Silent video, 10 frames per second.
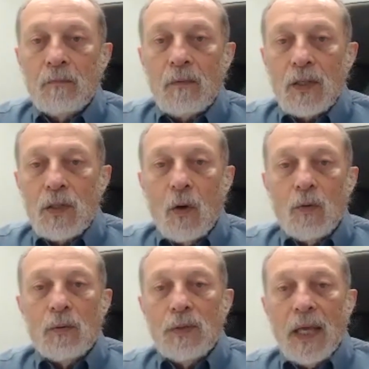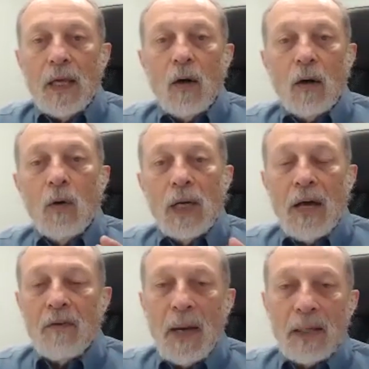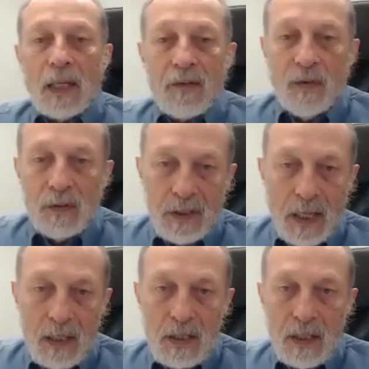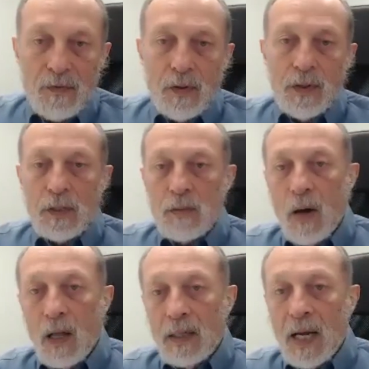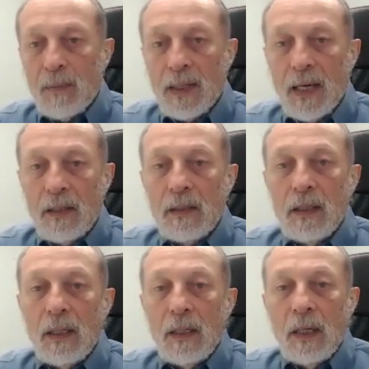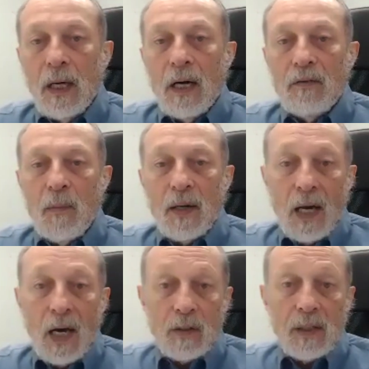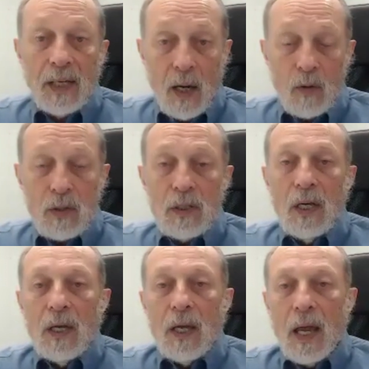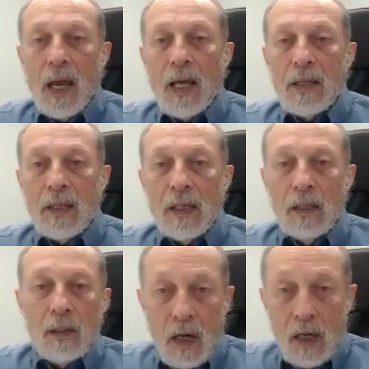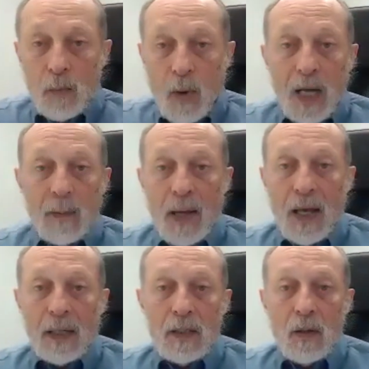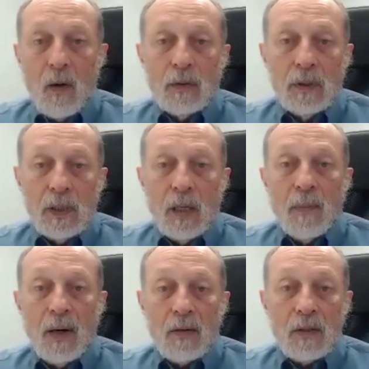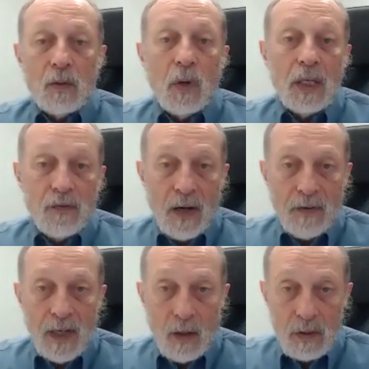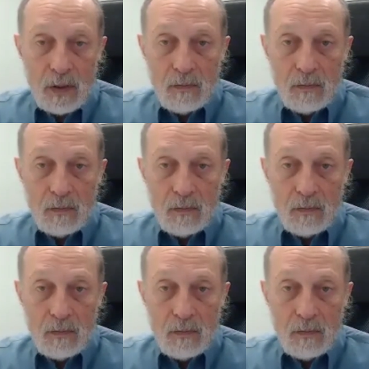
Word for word: So they only have a magnetic field intensity for the smaller applicator of about 100 Gauss, and the large body pad is only about 25 Gauss.